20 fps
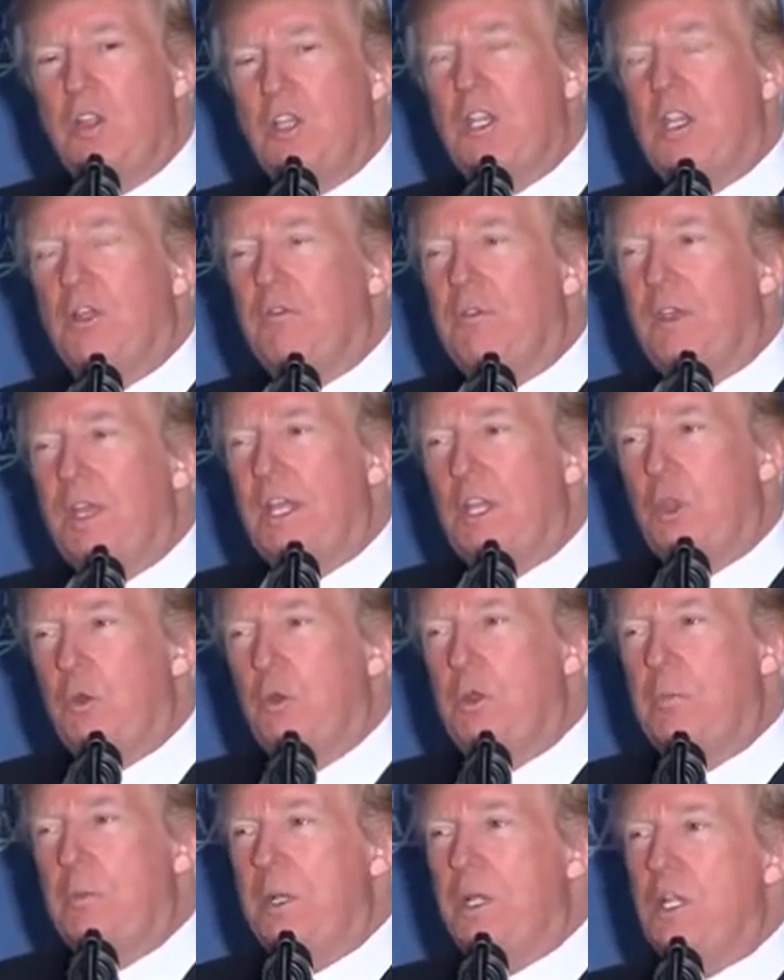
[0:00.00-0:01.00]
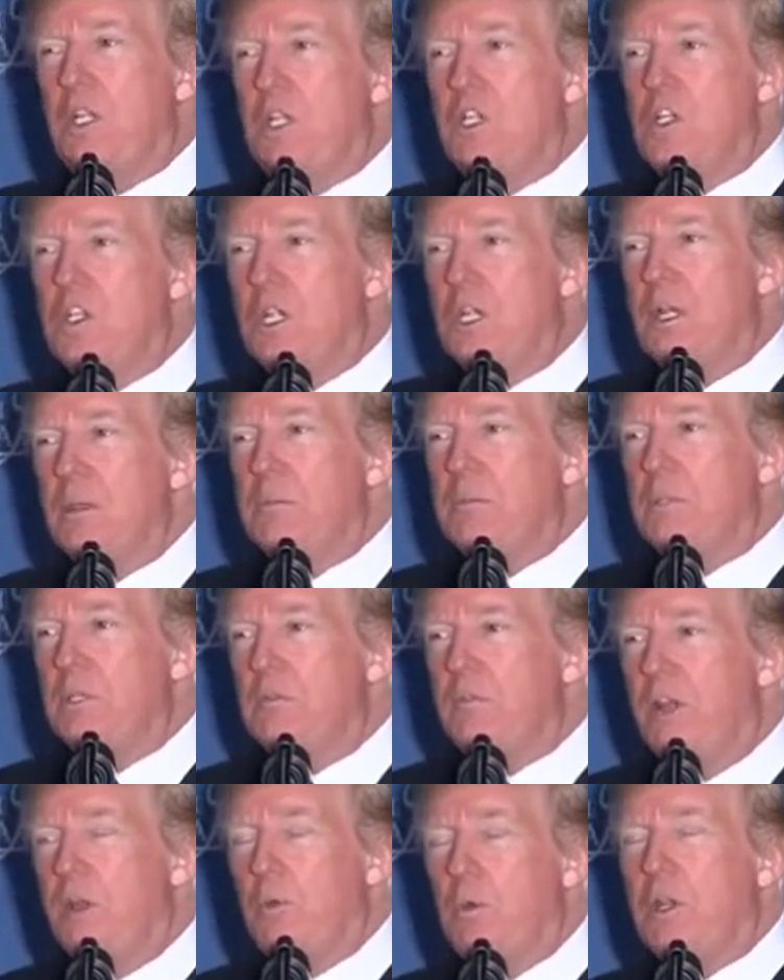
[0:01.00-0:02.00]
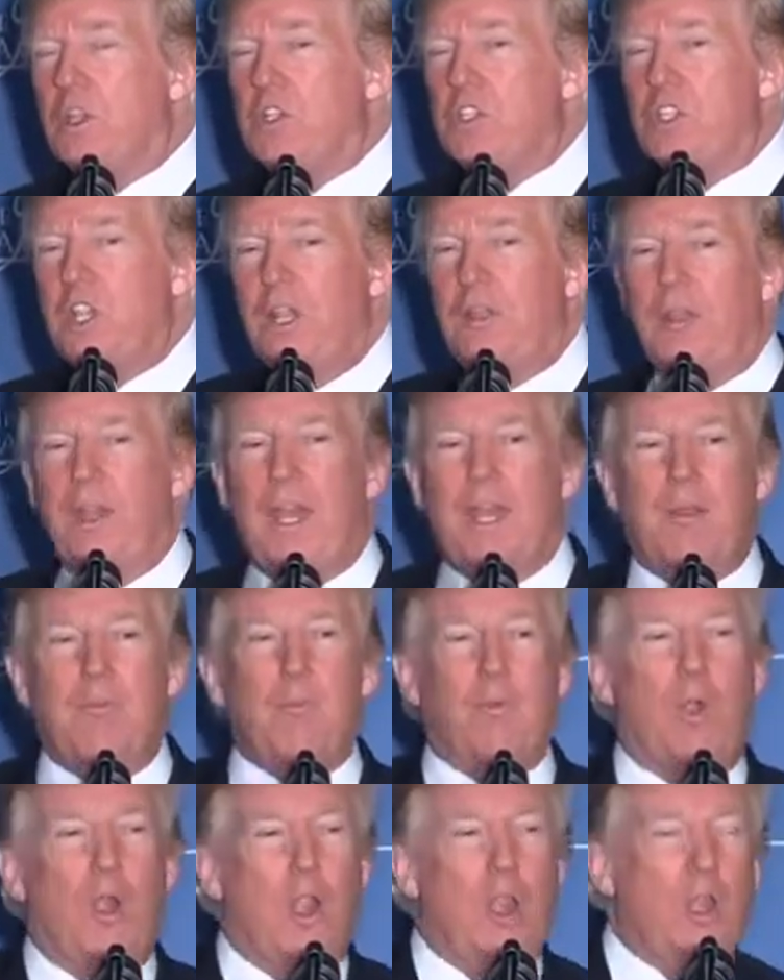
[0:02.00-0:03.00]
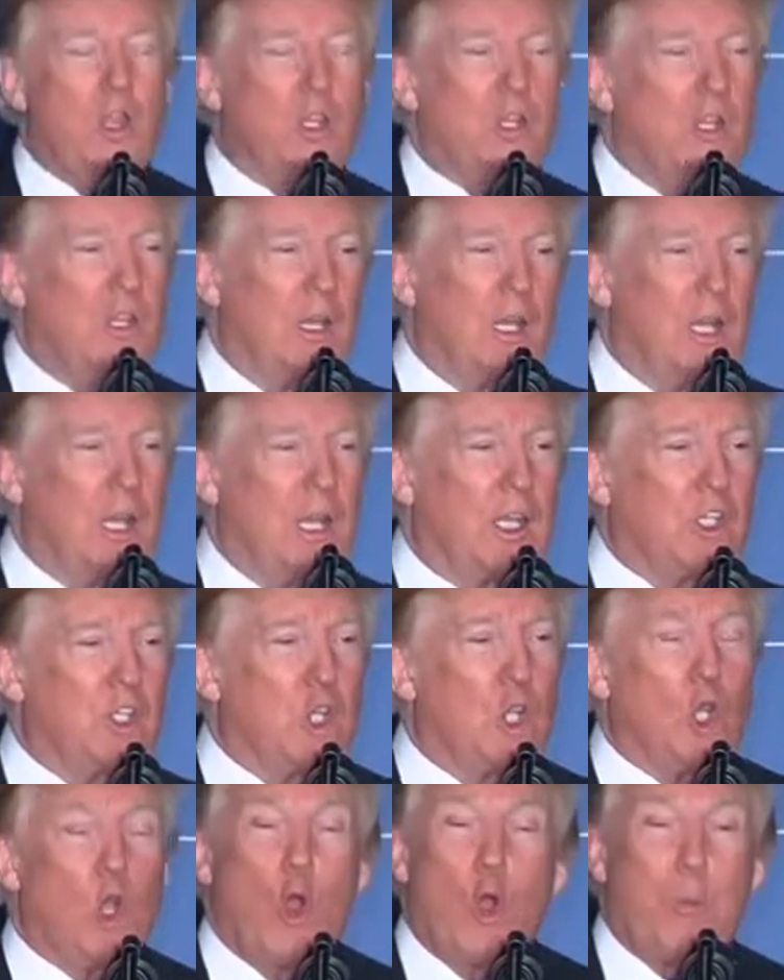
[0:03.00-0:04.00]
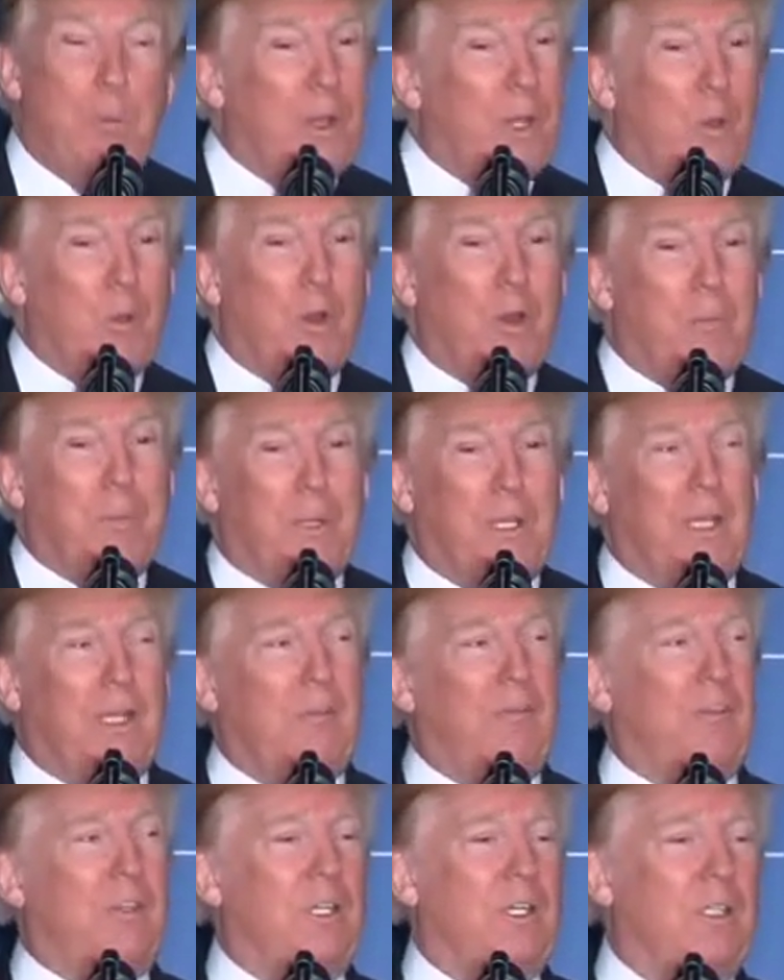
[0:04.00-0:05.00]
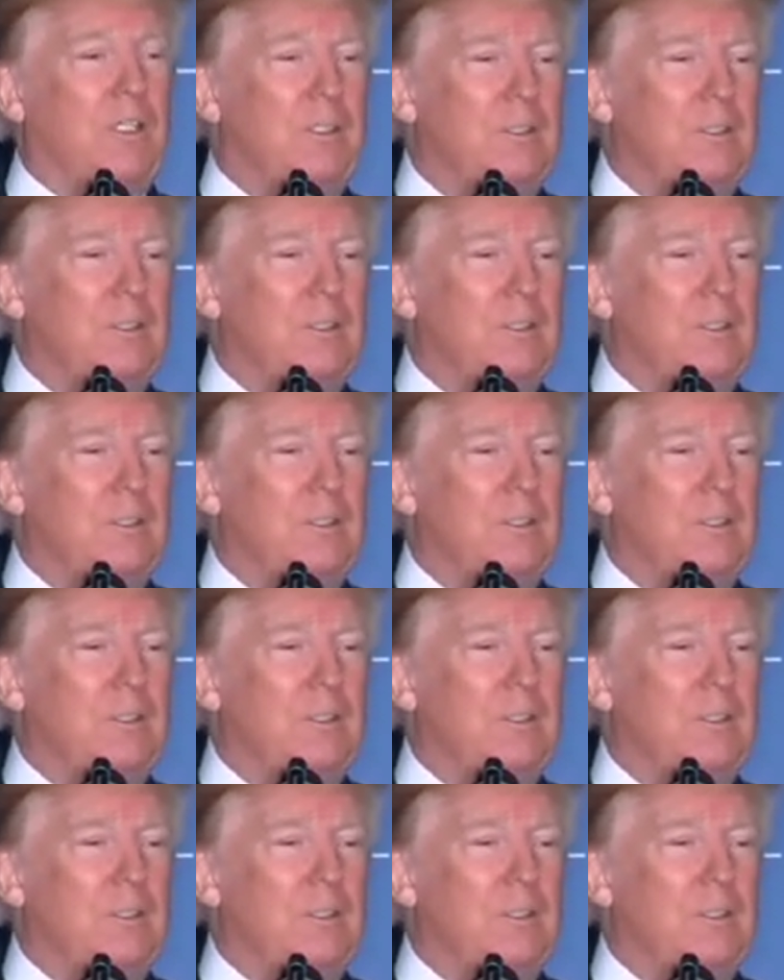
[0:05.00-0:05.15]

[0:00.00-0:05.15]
Think of that, 3 million jobs. If I would have said that prior to the election, nobody would have believed it.